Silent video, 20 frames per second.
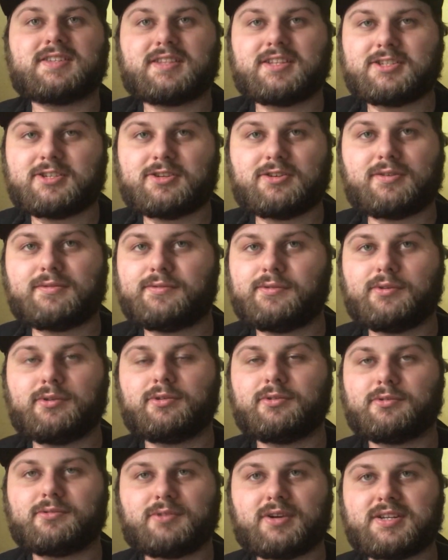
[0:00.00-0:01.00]
Unless you're a
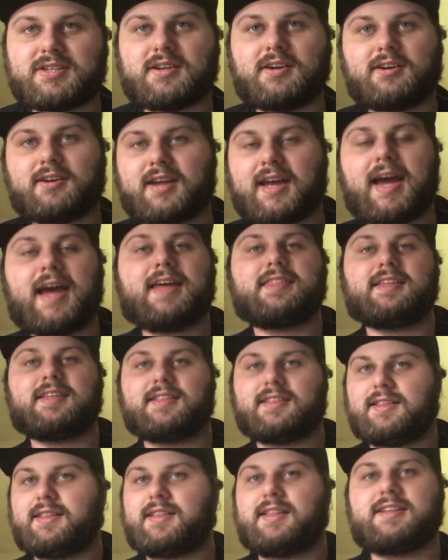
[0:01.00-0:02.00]
full race car guy,
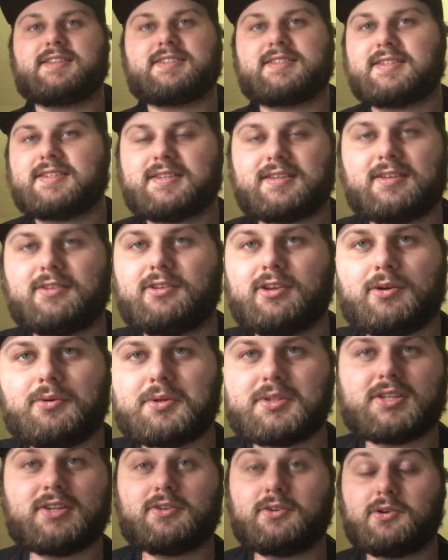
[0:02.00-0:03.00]
then that's, you know
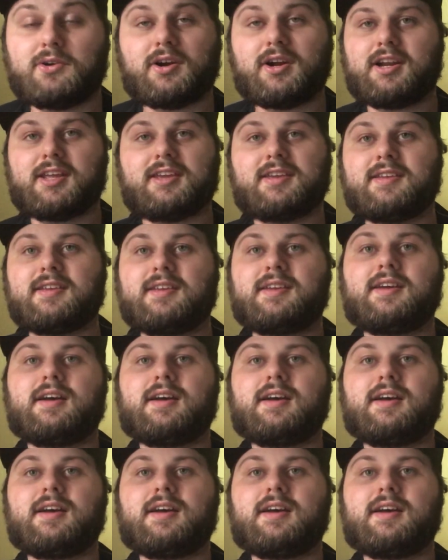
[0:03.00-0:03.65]
what to do already.